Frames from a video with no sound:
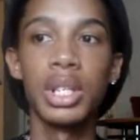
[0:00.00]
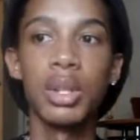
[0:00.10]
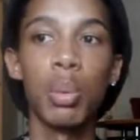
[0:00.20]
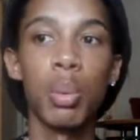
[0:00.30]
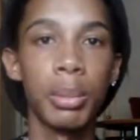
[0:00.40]
it's
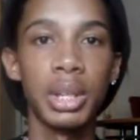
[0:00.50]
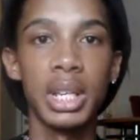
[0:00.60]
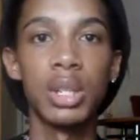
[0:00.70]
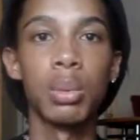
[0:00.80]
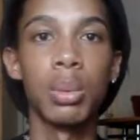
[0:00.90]
the one
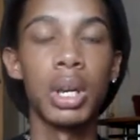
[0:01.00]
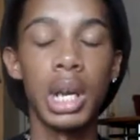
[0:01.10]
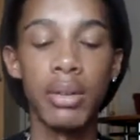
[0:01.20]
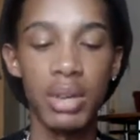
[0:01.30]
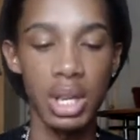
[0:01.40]
place where
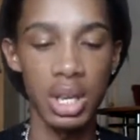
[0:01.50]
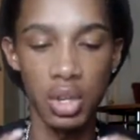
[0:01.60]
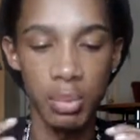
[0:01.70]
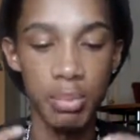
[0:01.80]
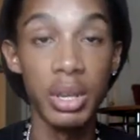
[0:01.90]
everything
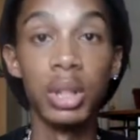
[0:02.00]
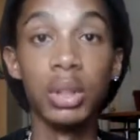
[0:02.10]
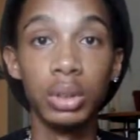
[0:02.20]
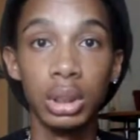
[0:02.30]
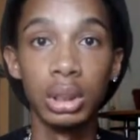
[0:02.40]
just
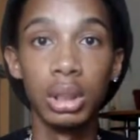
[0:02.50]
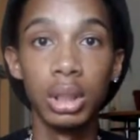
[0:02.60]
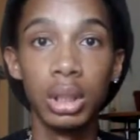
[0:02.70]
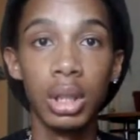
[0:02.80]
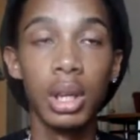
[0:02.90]
builds.
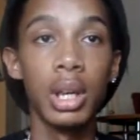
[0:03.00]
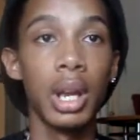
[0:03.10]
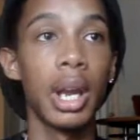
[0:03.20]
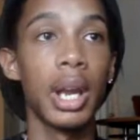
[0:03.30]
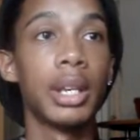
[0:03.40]

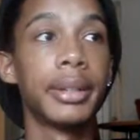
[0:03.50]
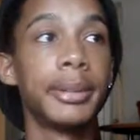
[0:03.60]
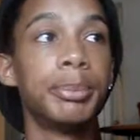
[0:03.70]
And